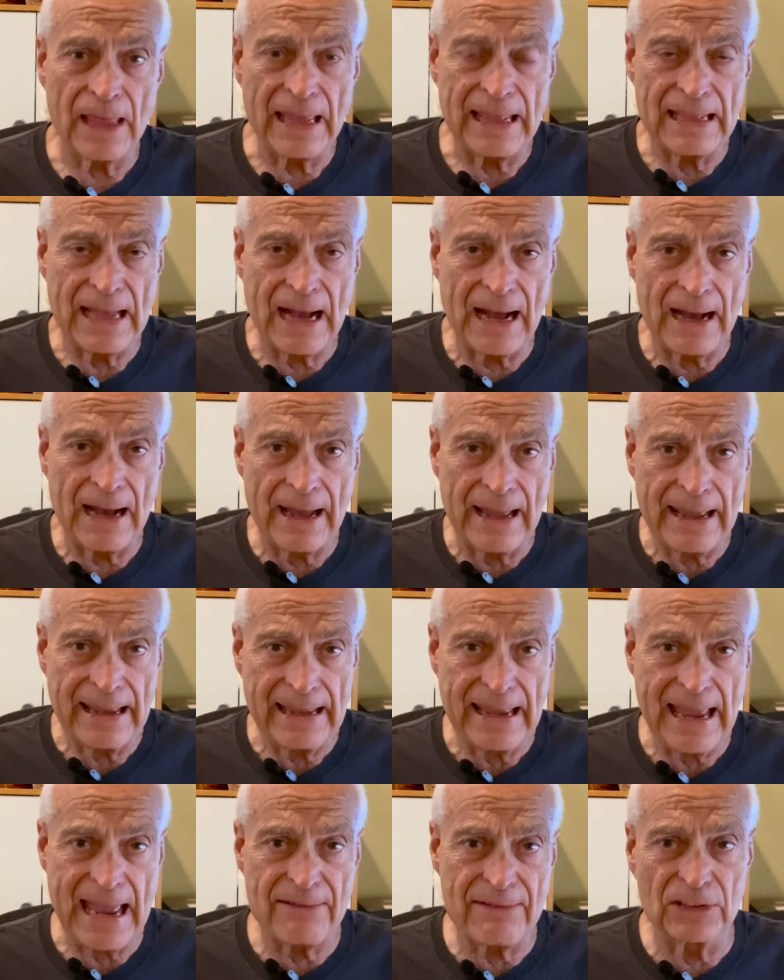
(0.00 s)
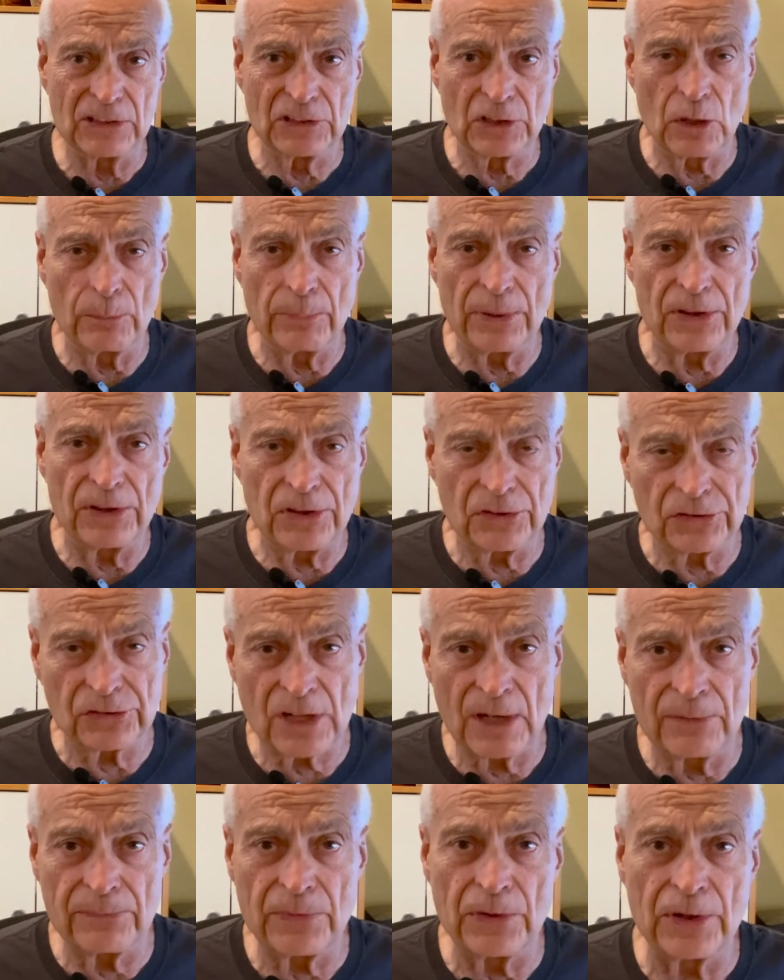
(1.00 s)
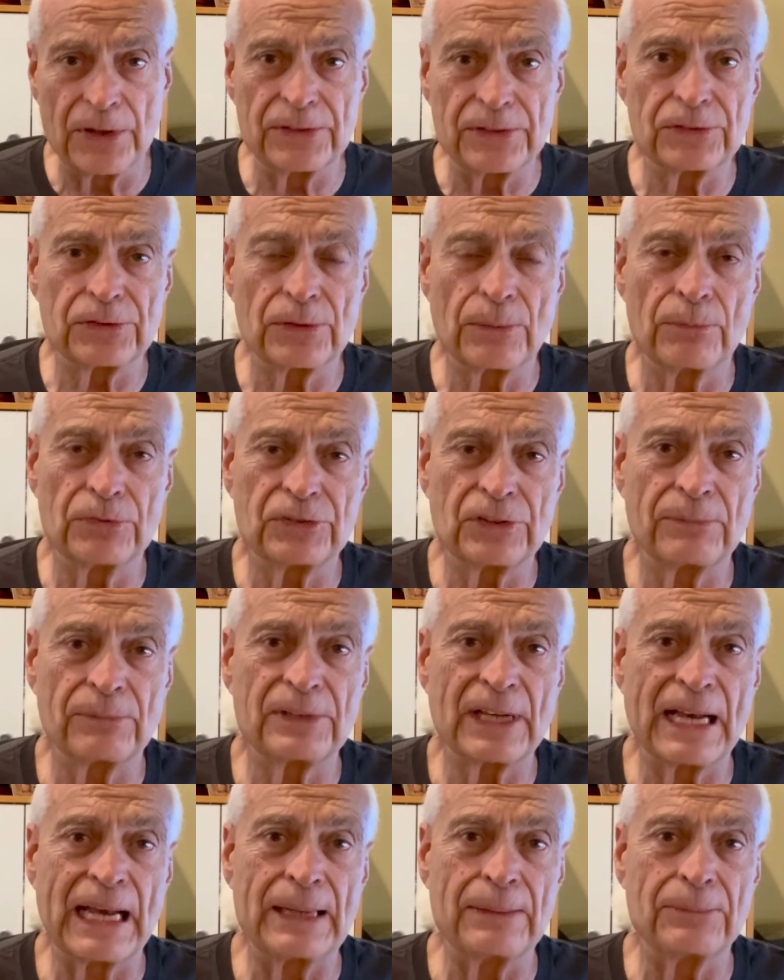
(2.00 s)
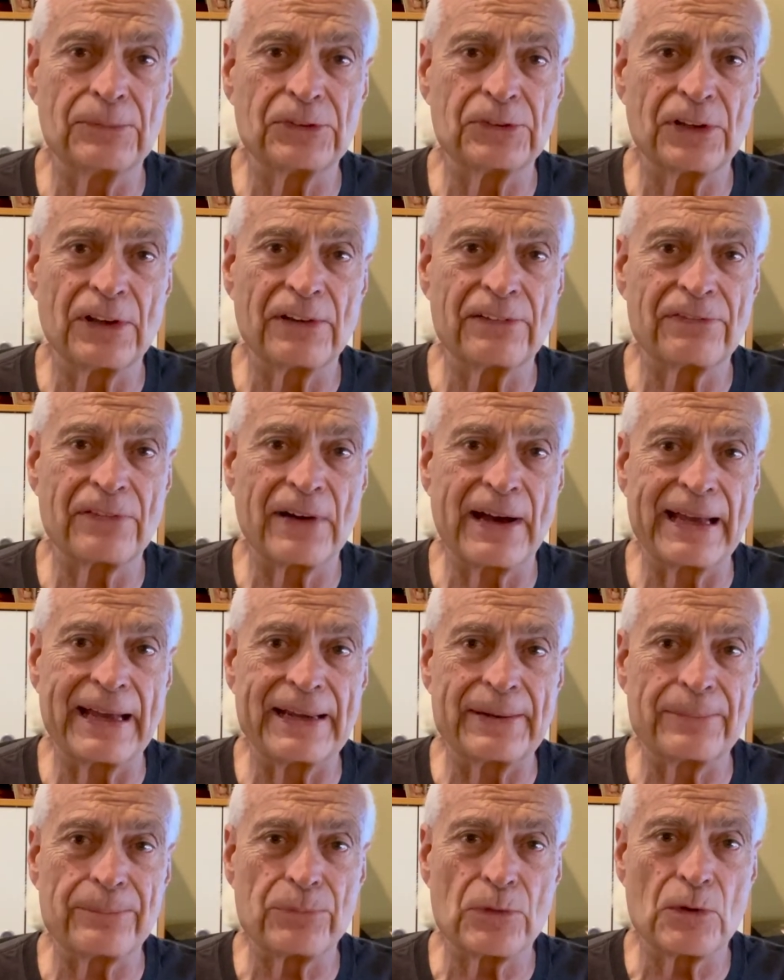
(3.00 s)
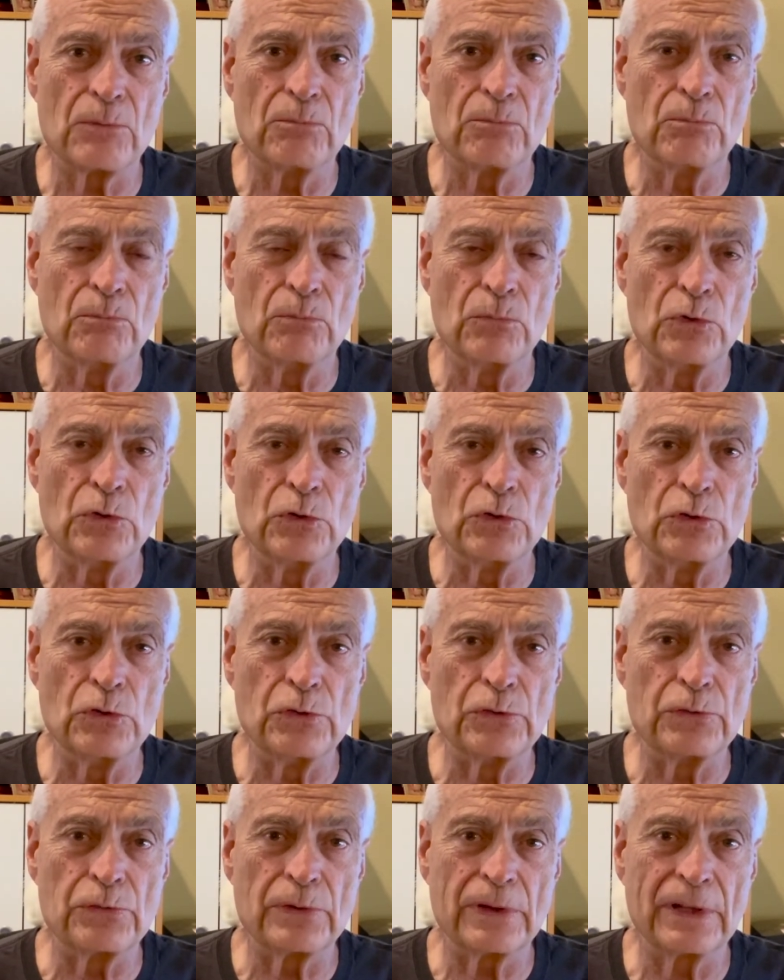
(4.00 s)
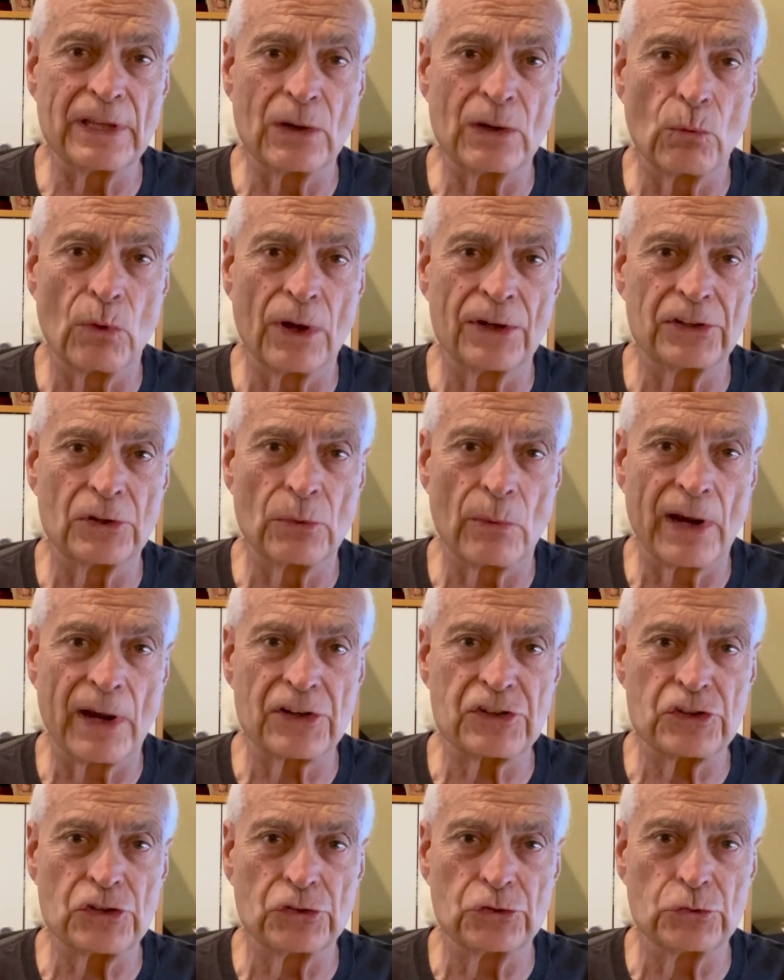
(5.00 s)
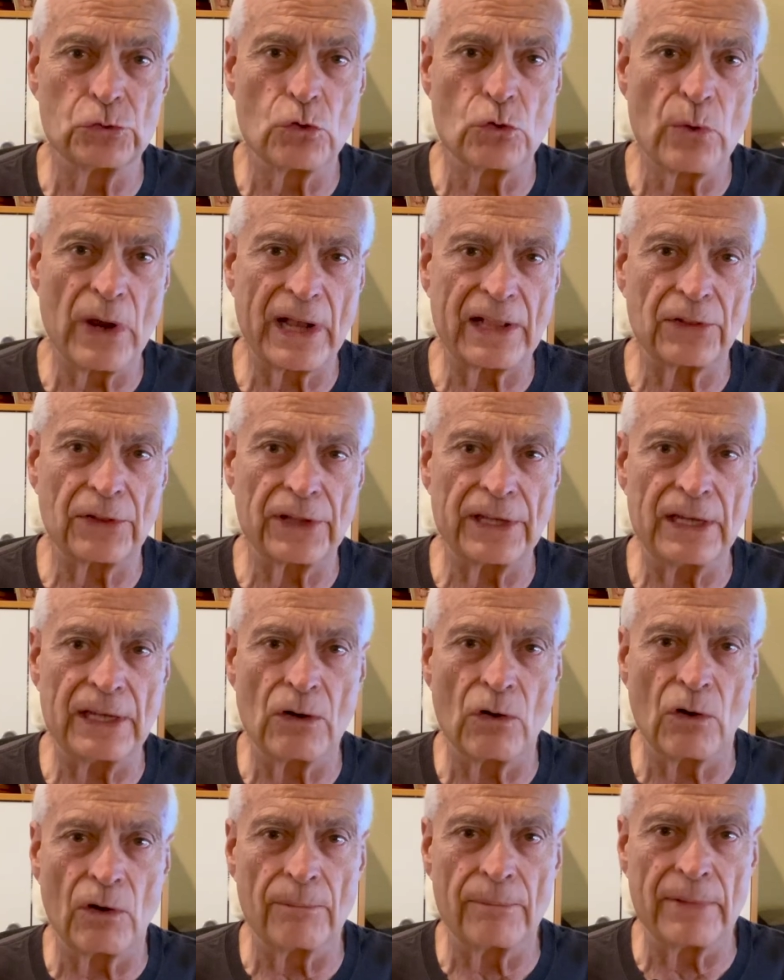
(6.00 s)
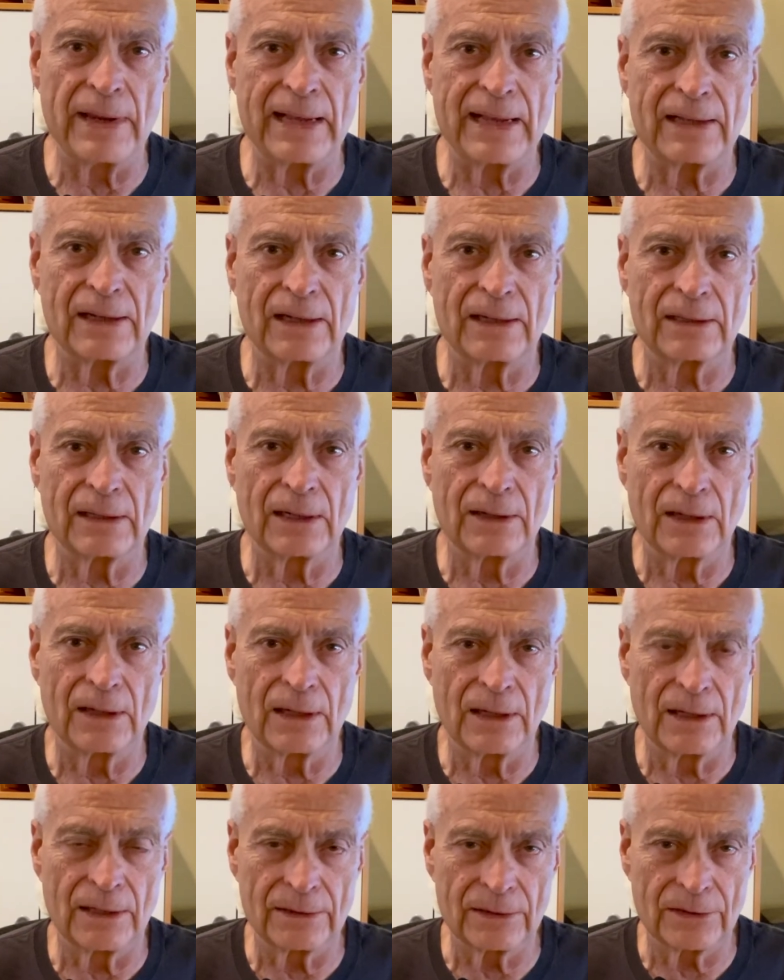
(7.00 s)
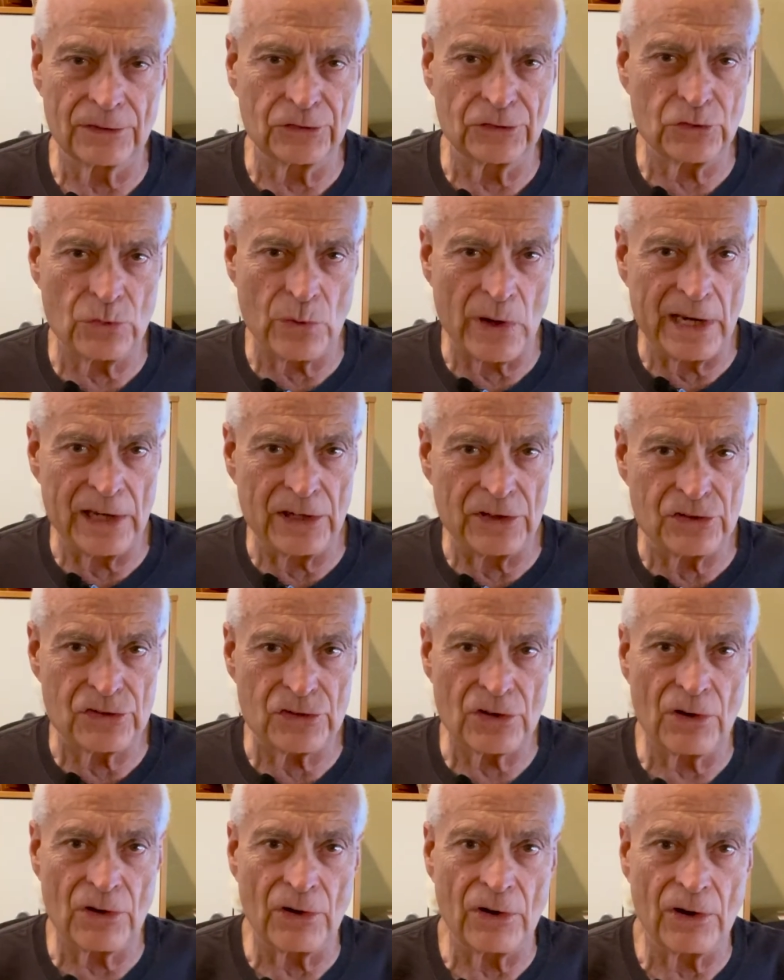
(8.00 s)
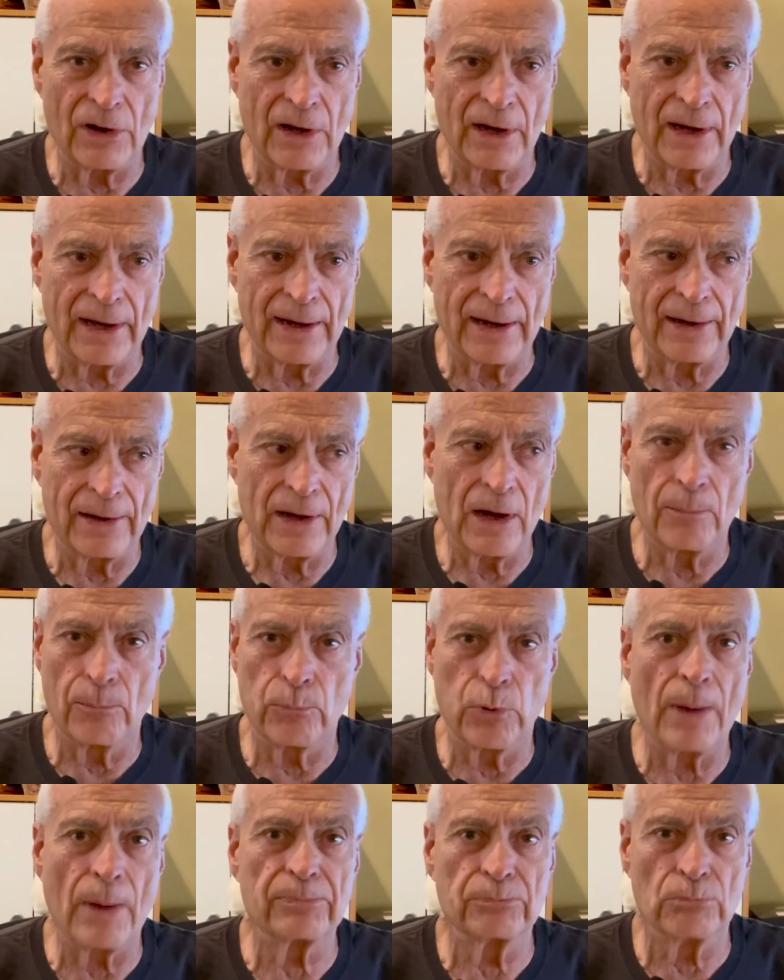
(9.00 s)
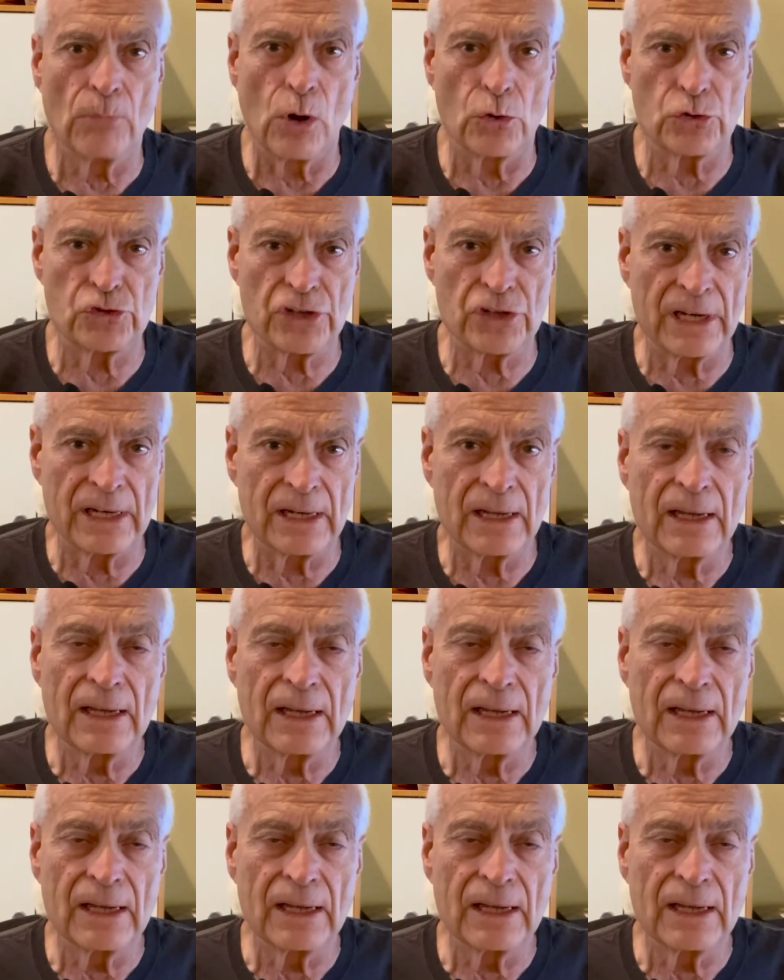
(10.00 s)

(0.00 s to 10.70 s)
have a little bit of discomfort sometimes if I move in one direction too quickly or make a strange or abrupt motion.